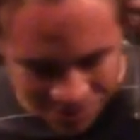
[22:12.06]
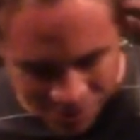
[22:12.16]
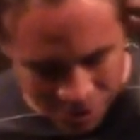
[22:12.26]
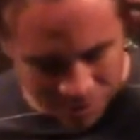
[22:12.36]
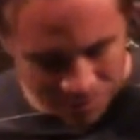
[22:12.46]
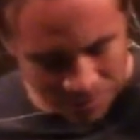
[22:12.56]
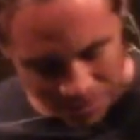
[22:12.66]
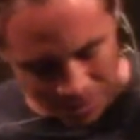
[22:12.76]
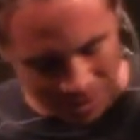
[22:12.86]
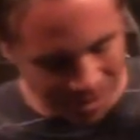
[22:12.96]
vision
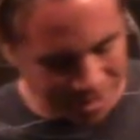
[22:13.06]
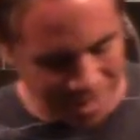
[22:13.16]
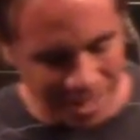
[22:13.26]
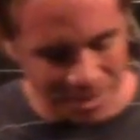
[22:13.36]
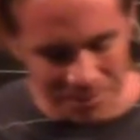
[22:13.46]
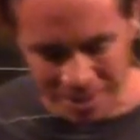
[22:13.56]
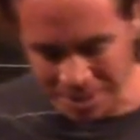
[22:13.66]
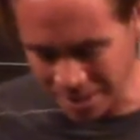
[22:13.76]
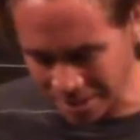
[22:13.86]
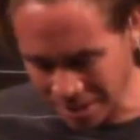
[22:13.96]
came
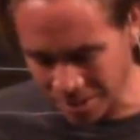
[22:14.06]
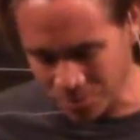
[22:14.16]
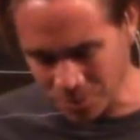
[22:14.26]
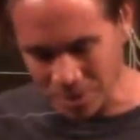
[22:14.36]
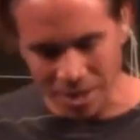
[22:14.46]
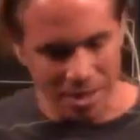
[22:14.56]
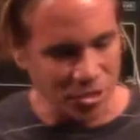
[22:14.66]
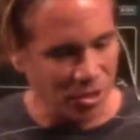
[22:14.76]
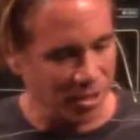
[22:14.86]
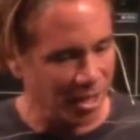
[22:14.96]
and, and I realized,
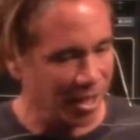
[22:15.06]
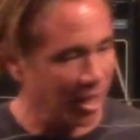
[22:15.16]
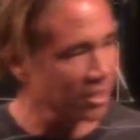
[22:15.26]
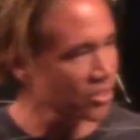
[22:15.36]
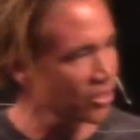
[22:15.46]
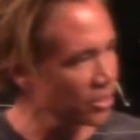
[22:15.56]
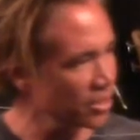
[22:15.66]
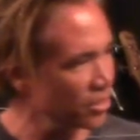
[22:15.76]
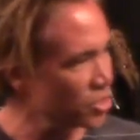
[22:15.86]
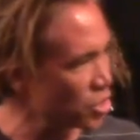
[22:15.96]
you know, and I, I started
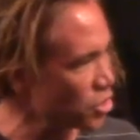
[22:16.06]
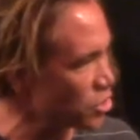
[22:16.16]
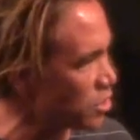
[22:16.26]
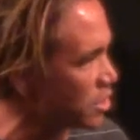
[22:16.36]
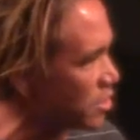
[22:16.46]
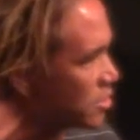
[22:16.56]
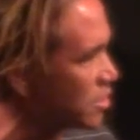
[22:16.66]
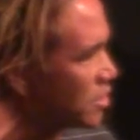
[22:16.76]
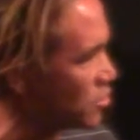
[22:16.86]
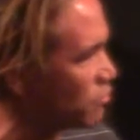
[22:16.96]
leading the church in this,
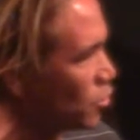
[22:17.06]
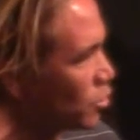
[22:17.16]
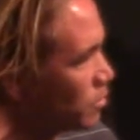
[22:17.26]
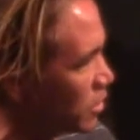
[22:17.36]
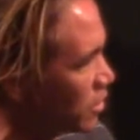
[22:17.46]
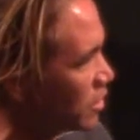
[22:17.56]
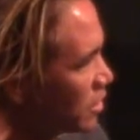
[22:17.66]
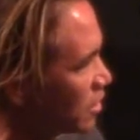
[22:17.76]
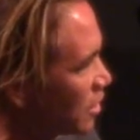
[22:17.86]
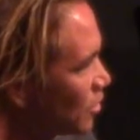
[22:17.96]
into
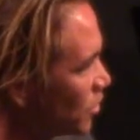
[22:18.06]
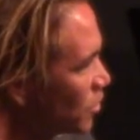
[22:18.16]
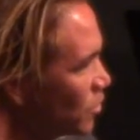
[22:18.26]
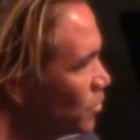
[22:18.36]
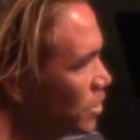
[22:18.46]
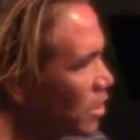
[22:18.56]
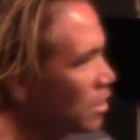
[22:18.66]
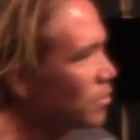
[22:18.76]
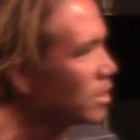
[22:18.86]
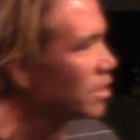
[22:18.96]
vulnerability with who we
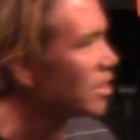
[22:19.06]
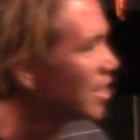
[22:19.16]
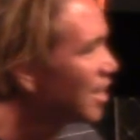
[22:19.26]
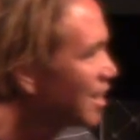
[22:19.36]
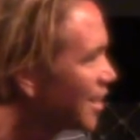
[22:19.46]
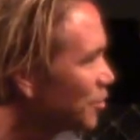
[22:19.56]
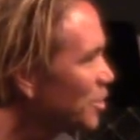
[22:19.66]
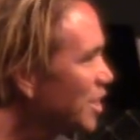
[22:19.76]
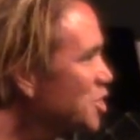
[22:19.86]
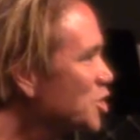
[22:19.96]
are really in
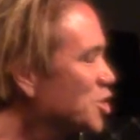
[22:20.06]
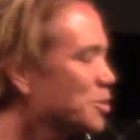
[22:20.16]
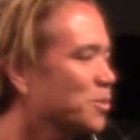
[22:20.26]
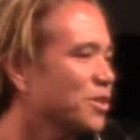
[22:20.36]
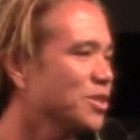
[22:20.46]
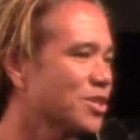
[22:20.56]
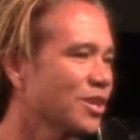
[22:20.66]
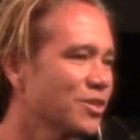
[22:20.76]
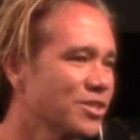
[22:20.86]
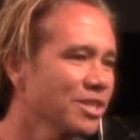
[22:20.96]
relationship with each
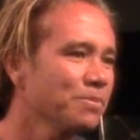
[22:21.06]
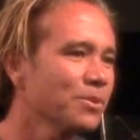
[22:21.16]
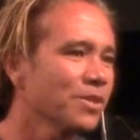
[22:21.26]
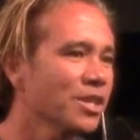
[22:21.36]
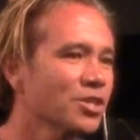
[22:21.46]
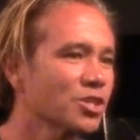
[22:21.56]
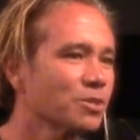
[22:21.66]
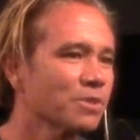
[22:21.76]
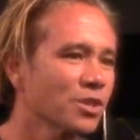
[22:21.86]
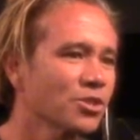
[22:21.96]
other, deeper
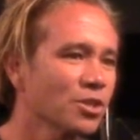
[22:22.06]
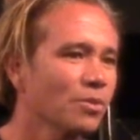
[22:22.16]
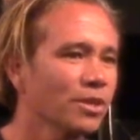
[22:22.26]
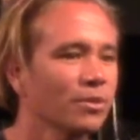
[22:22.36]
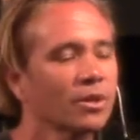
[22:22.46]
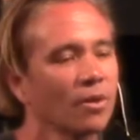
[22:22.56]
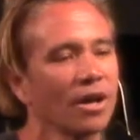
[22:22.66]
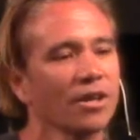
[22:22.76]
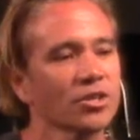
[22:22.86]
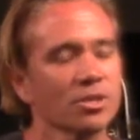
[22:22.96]
relationships. Because you know what it
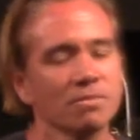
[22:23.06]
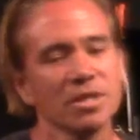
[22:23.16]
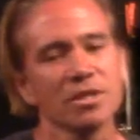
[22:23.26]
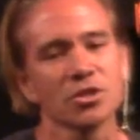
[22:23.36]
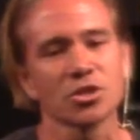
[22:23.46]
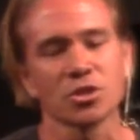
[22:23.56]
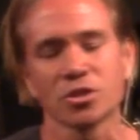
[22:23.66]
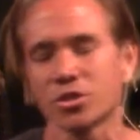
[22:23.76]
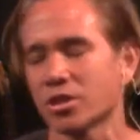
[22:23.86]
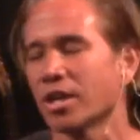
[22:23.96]
requires to be this
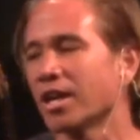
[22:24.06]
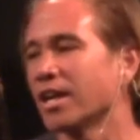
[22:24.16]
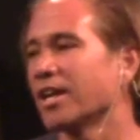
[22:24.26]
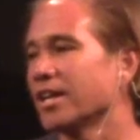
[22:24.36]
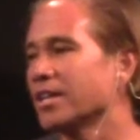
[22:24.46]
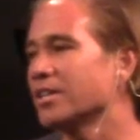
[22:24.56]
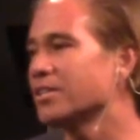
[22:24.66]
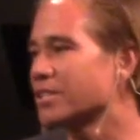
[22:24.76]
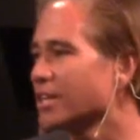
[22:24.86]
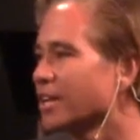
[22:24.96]
church
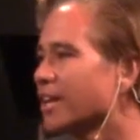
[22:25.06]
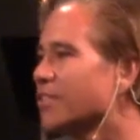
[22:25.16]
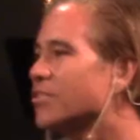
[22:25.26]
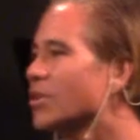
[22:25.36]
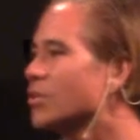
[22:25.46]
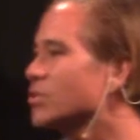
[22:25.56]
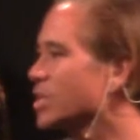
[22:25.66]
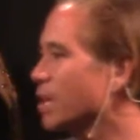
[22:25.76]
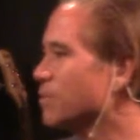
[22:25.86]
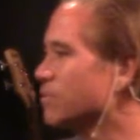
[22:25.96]
is those
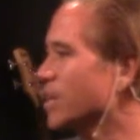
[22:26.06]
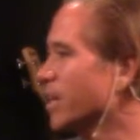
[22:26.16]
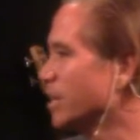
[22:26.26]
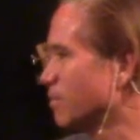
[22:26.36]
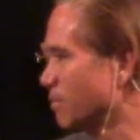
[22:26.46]
type of tight